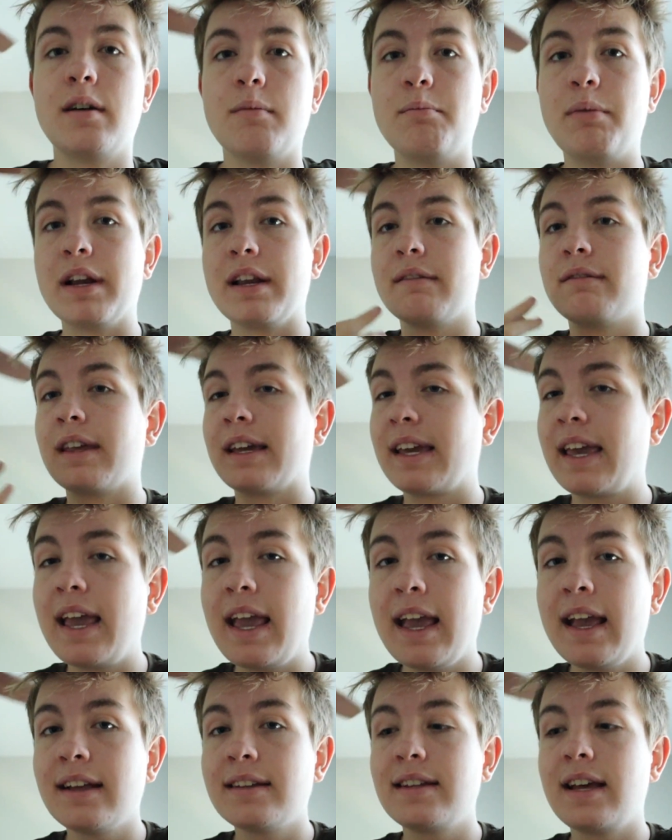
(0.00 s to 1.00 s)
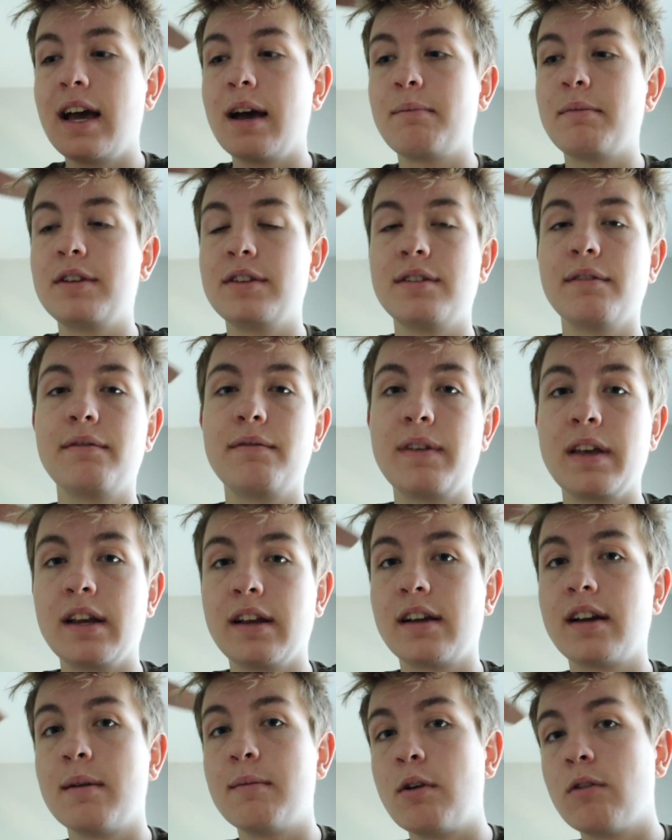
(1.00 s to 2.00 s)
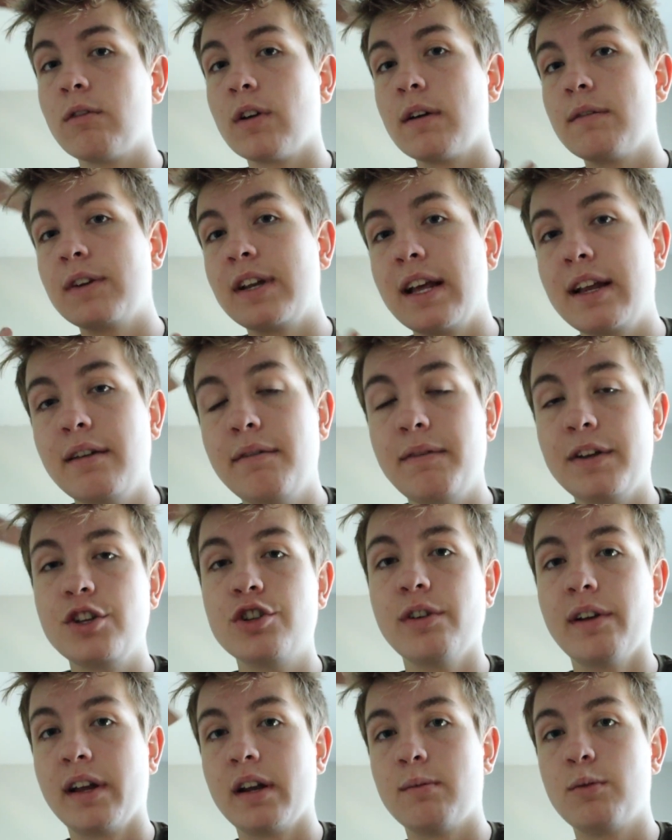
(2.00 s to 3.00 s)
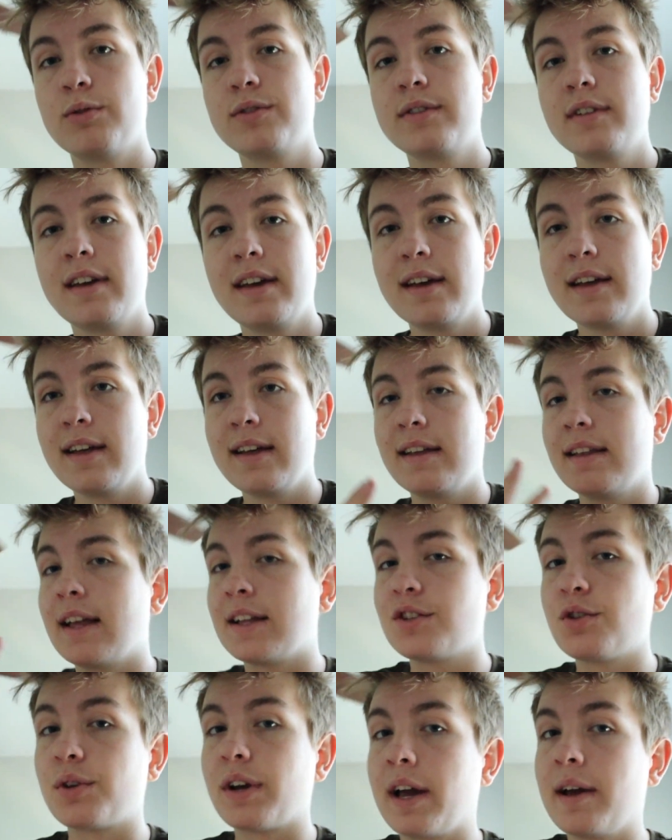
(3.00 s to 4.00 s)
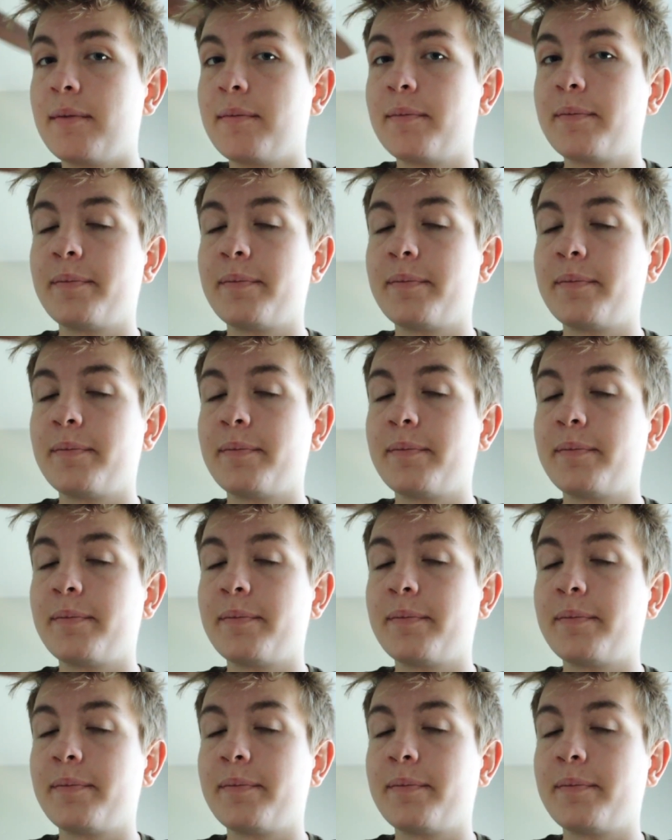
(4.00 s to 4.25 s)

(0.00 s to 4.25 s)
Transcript: but if they can't happen to come over every day to feed your animals, that's okay.